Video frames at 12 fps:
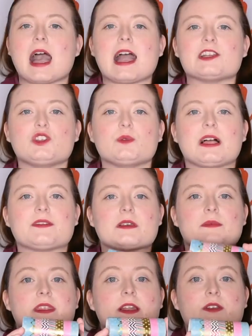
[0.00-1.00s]
and you will have
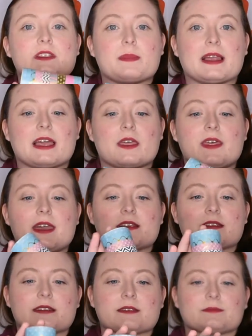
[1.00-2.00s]
something that looks a bit like
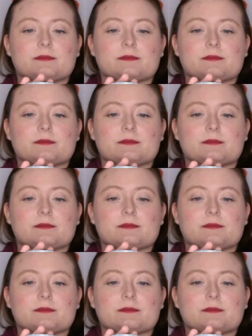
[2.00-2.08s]
this.